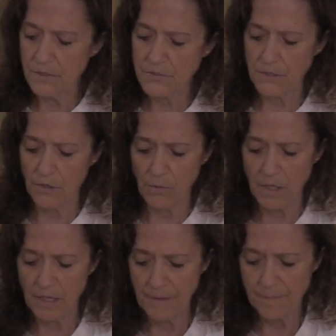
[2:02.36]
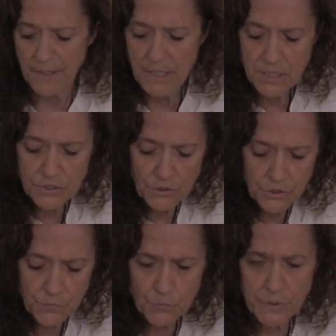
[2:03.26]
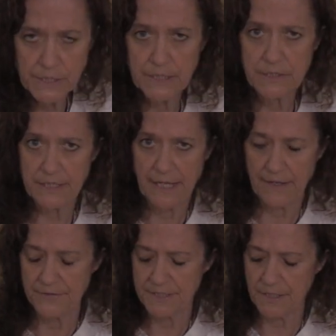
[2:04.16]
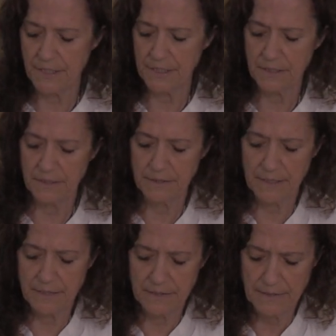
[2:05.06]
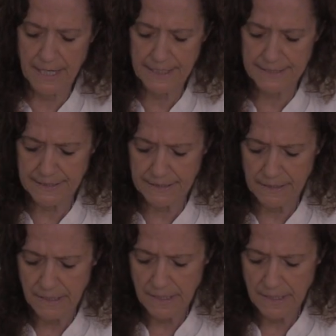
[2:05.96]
So so it's really good to have this on you know, handy.